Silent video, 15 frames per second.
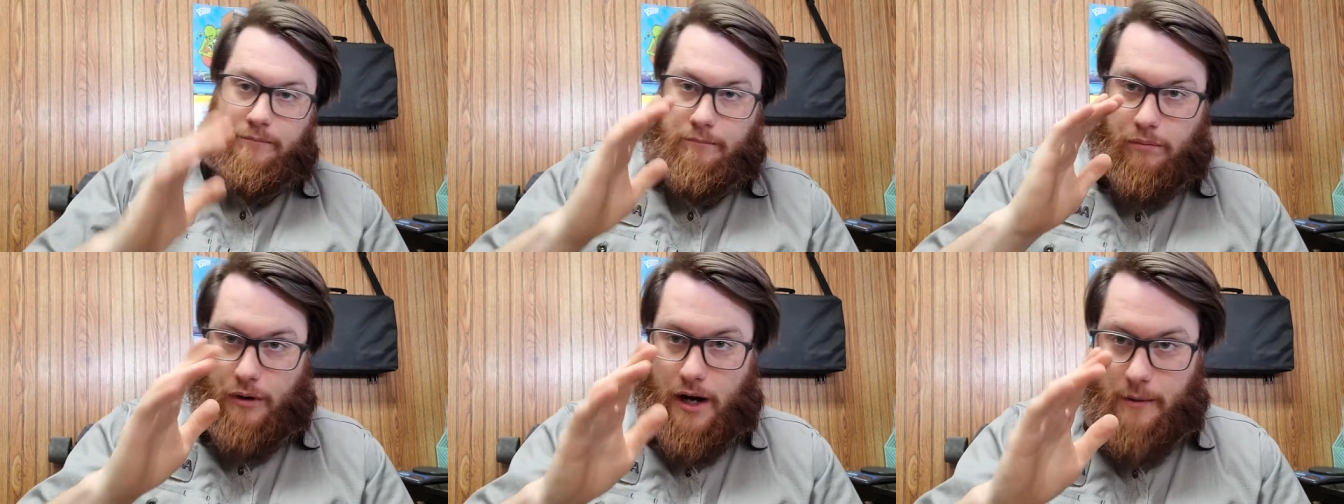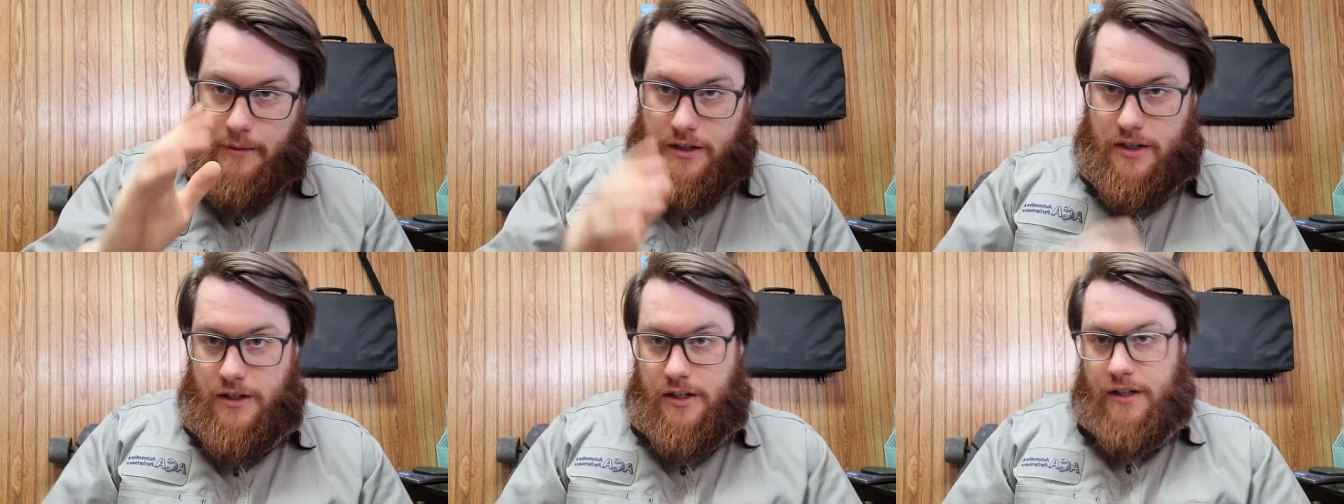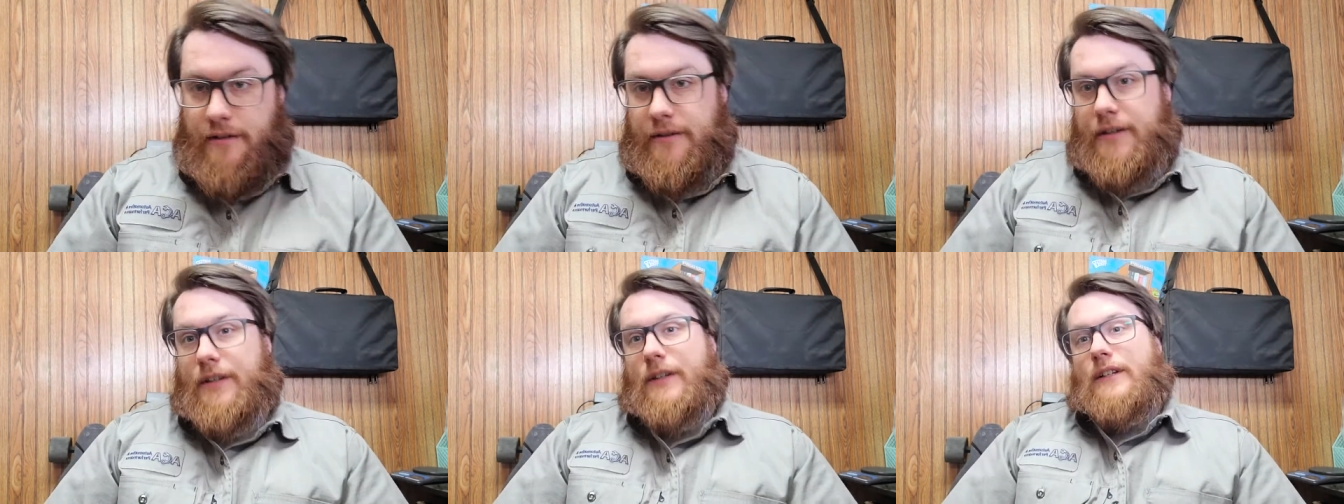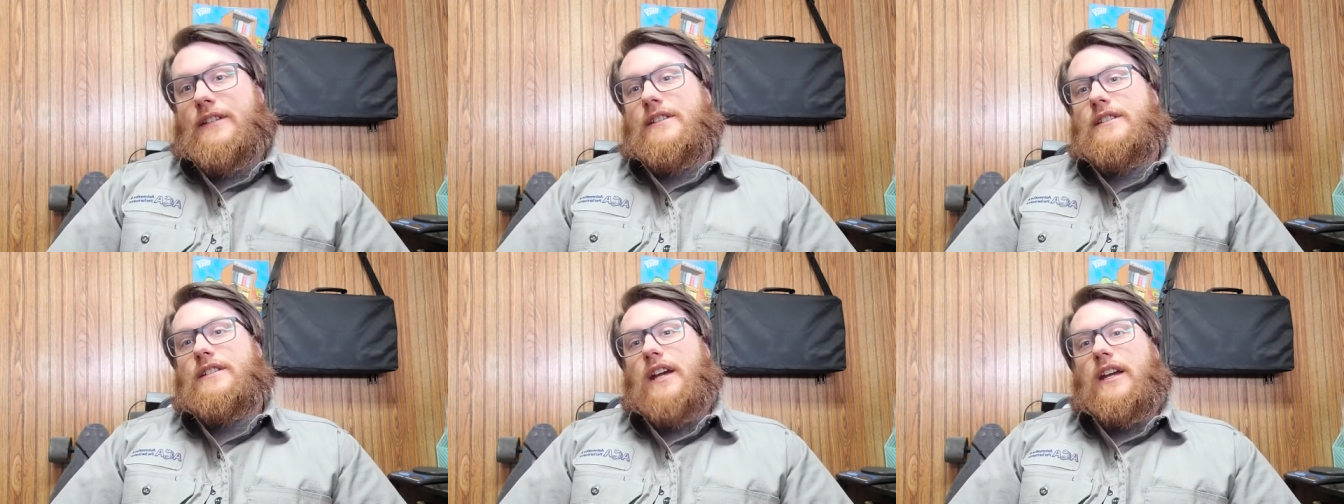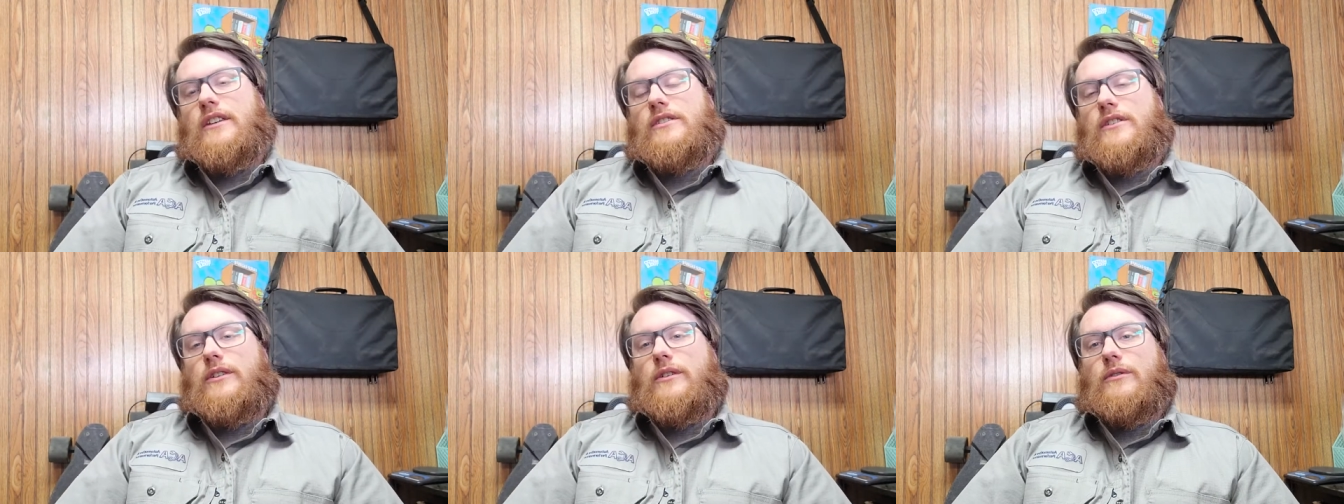promising you, stay
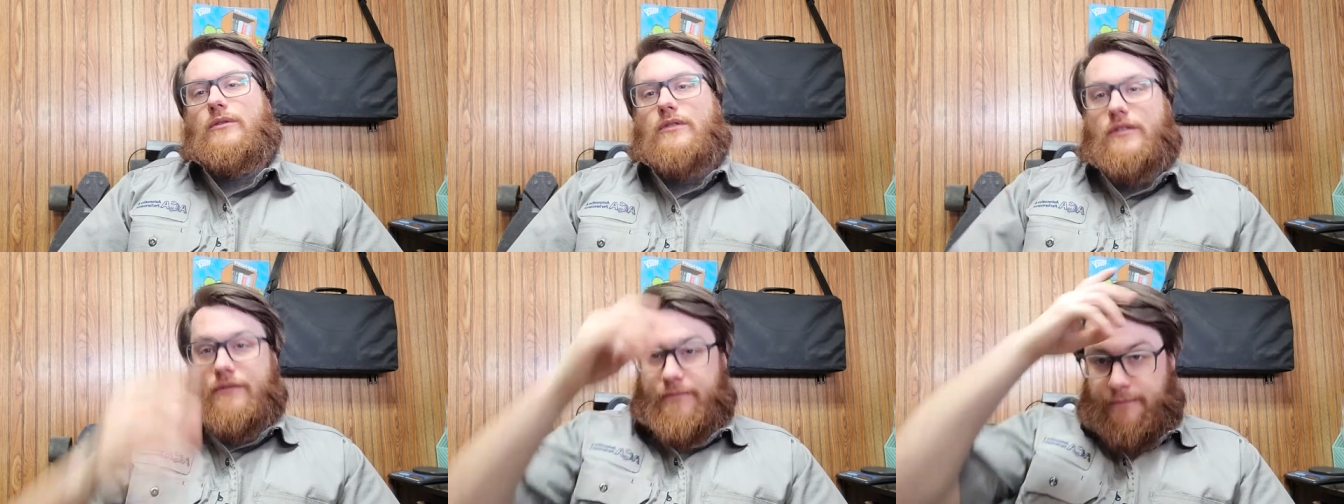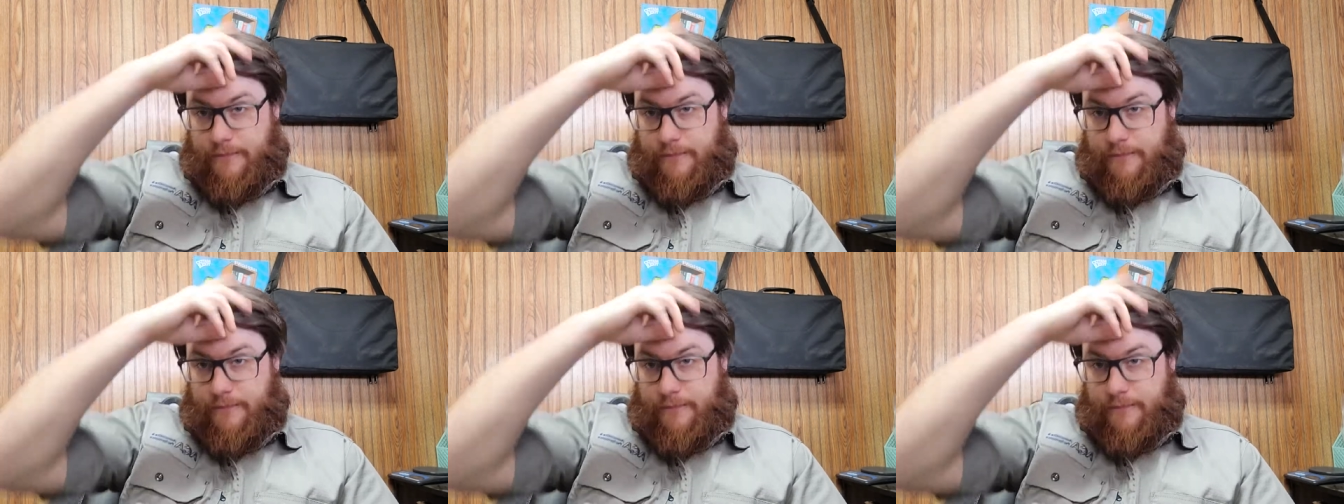tuned.